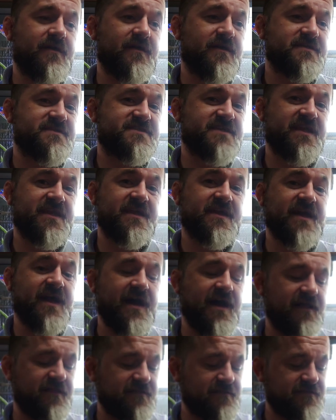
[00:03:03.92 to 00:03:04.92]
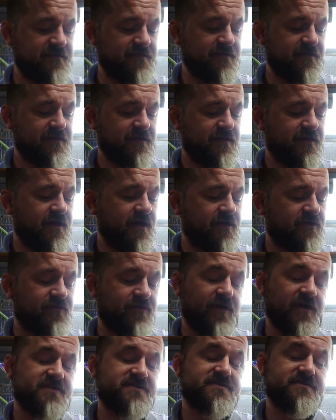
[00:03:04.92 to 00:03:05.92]
Senegal,
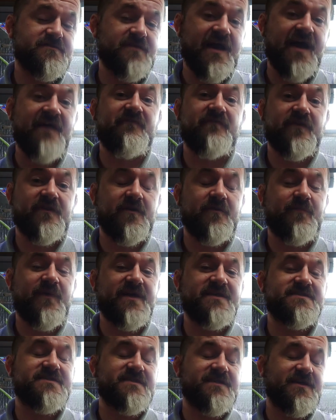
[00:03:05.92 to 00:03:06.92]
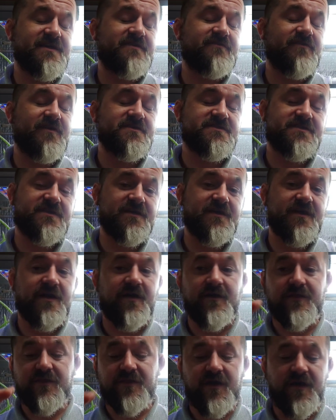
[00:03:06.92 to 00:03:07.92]
across Africa, basically across the
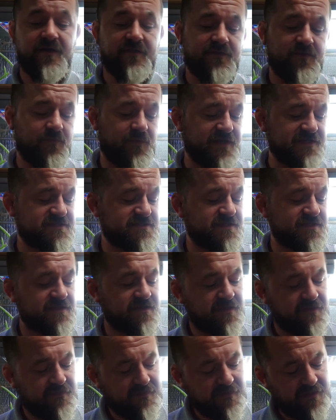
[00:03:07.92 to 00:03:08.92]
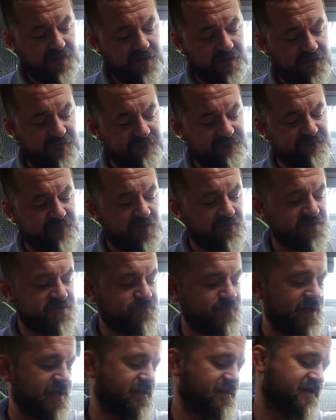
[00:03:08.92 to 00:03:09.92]
western
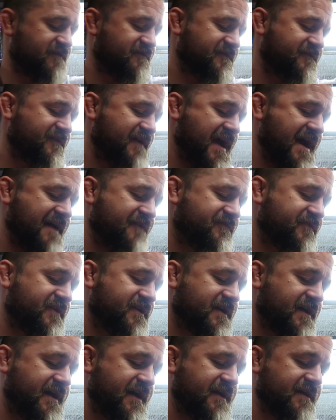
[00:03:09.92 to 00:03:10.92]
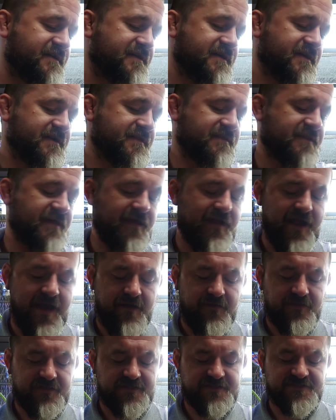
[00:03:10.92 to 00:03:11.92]
forest belt of Africa. They're
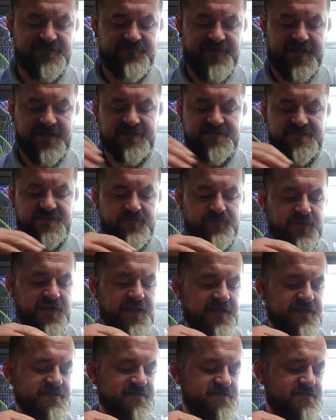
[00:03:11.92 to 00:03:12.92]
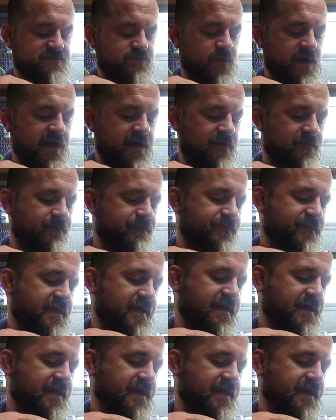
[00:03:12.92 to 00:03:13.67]
out on the savannas and the plains as well.